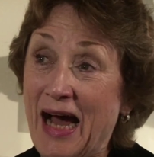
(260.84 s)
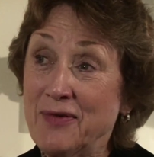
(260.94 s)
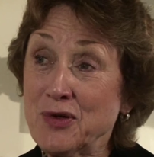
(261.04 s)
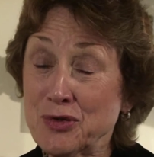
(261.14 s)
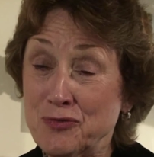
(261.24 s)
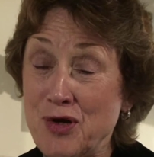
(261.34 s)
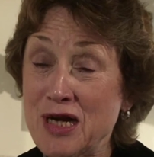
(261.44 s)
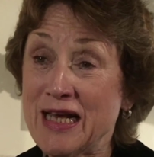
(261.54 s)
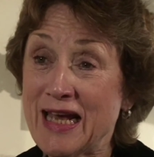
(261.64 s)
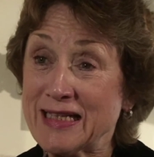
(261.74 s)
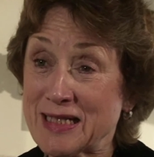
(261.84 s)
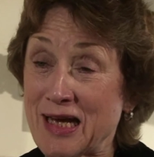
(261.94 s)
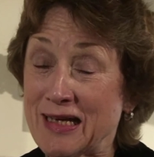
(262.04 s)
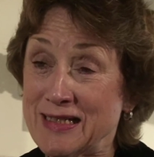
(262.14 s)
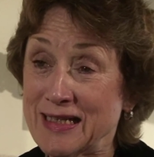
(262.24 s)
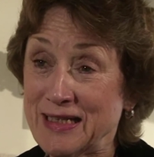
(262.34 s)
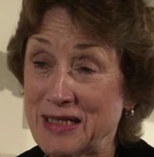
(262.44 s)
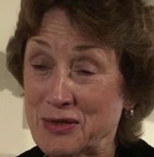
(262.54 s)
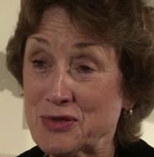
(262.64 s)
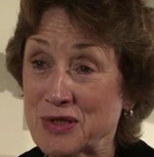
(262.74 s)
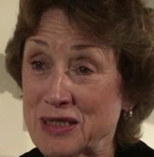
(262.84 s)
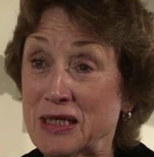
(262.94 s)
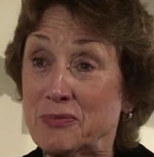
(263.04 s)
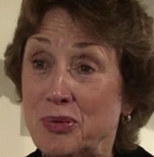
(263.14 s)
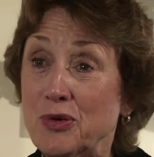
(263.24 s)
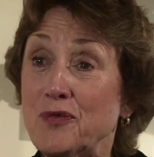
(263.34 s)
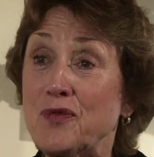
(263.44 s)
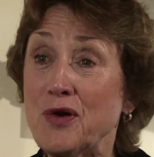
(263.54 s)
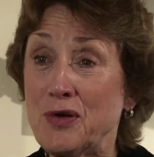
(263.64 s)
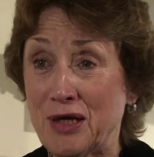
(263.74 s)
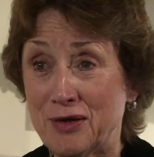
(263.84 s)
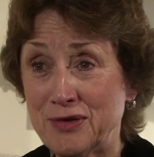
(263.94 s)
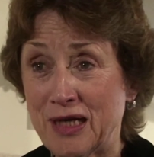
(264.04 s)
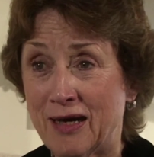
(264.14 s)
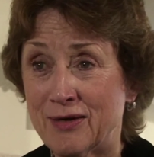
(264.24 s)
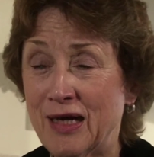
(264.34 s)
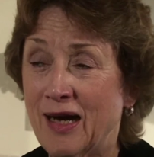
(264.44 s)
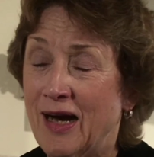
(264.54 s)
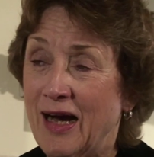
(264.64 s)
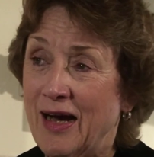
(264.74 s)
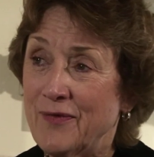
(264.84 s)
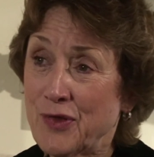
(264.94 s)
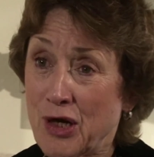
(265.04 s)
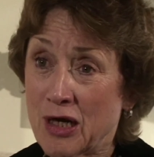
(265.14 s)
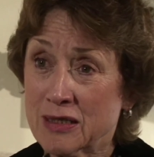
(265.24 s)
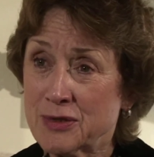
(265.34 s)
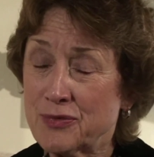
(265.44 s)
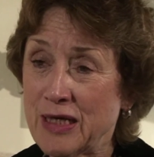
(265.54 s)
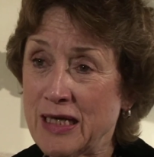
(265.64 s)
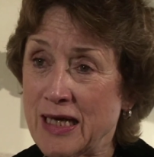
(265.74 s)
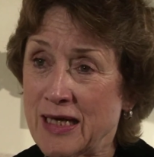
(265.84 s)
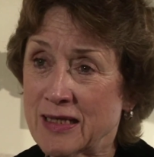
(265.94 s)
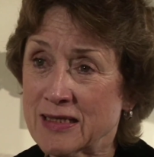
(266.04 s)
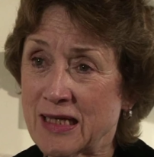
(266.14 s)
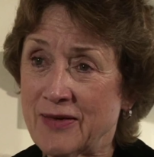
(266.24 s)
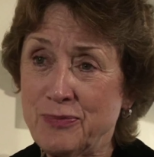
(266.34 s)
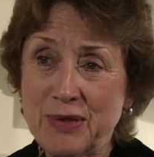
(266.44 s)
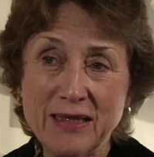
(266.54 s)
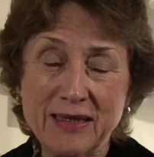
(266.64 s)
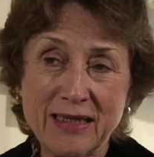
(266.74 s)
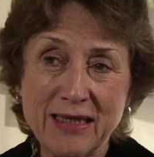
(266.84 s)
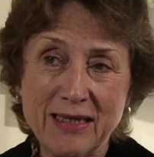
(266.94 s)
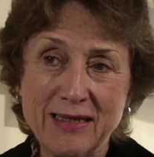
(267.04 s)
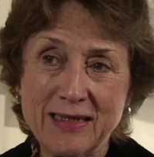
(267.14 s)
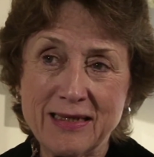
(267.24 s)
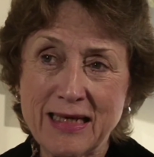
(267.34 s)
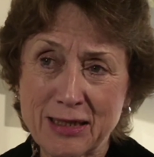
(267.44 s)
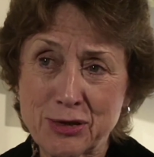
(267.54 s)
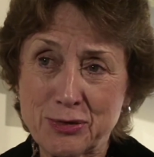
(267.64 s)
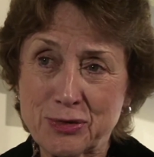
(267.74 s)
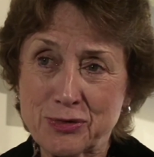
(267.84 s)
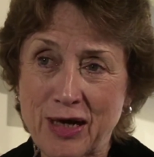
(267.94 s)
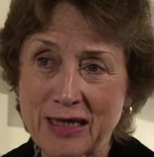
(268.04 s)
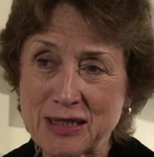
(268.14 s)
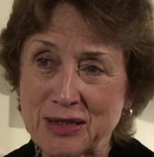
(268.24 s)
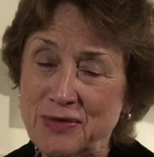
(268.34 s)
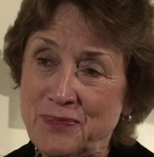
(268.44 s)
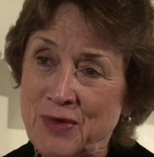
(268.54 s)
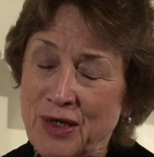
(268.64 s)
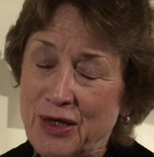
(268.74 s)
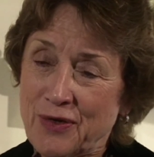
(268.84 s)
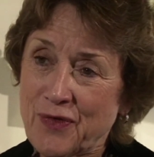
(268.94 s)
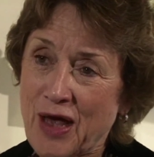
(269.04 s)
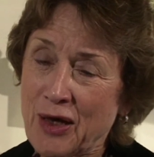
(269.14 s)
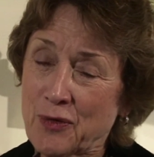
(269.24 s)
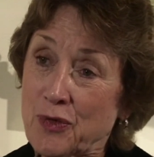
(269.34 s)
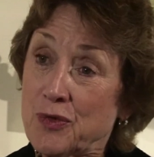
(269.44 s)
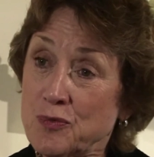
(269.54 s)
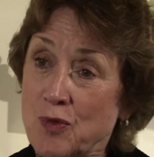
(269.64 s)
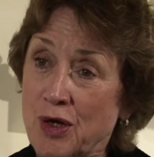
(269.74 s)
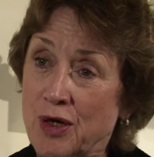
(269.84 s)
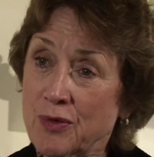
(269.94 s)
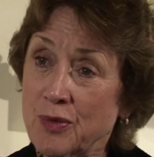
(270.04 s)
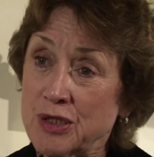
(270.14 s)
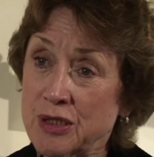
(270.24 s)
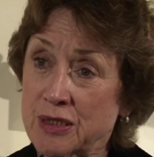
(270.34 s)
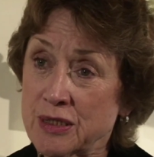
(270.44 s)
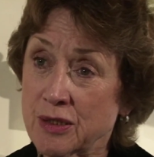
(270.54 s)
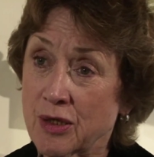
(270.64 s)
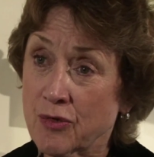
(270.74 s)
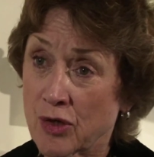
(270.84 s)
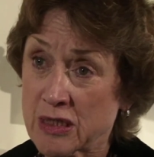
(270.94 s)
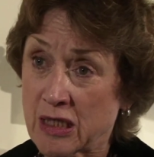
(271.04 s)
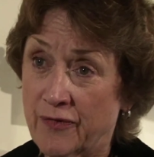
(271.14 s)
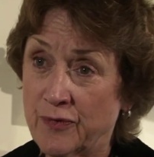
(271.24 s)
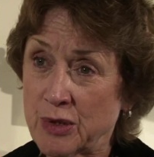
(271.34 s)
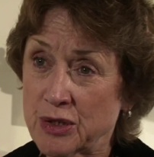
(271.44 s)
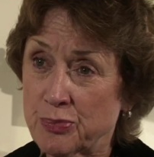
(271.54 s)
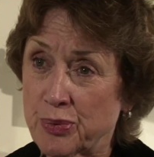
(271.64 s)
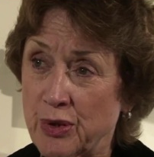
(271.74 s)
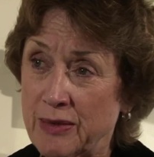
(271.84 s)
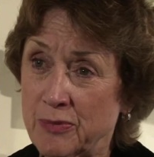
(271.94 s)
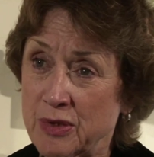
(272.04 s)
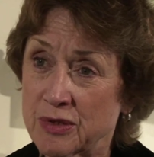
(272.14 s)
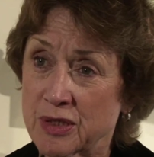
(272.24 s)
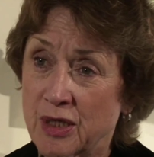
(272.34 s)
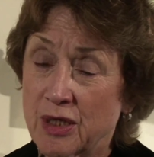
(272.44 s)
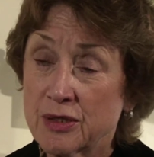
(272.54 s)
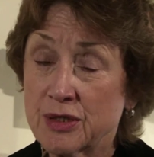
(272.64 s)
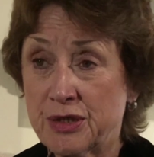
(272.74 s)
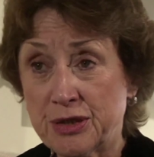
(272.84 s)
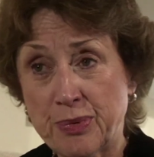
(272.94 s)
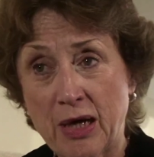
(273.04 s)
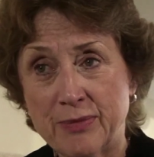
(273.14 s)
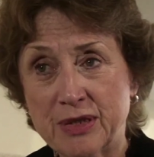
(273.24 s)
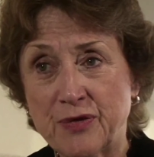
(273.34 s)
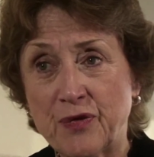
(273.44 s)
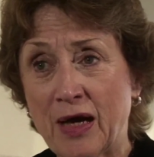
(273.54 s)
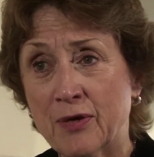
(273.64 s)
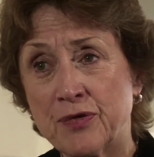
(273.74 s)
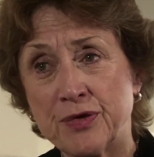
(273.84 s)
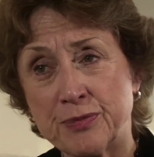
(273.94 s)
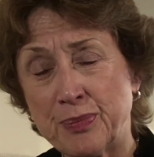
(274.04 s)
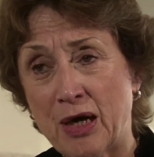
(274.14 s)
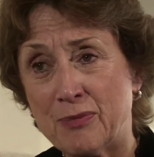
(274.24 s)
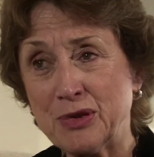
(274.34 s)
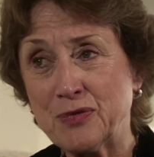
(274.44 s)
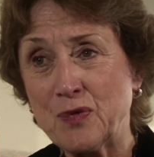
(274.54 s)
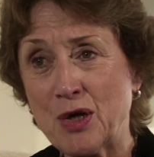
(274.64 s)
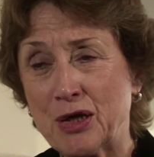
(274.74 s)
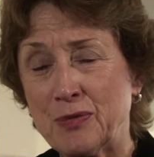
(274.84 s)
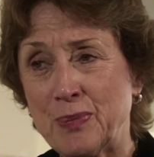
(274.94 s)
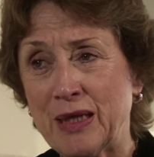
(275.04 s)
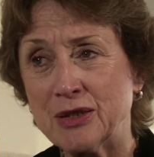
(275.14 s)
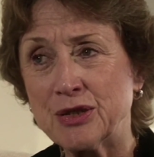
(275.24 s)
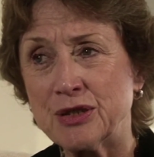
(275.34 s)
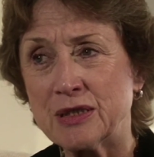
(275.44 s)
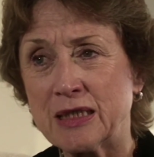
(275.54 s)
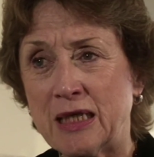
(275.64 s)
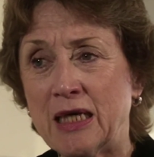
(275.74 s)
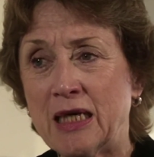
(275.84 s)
I've got a really exciting and interesting portfolio now. For the last 3 years, I've been the National Director for Health and Work, which is a cross-government appointment to the Department of Health, the Department of Work and Pensions.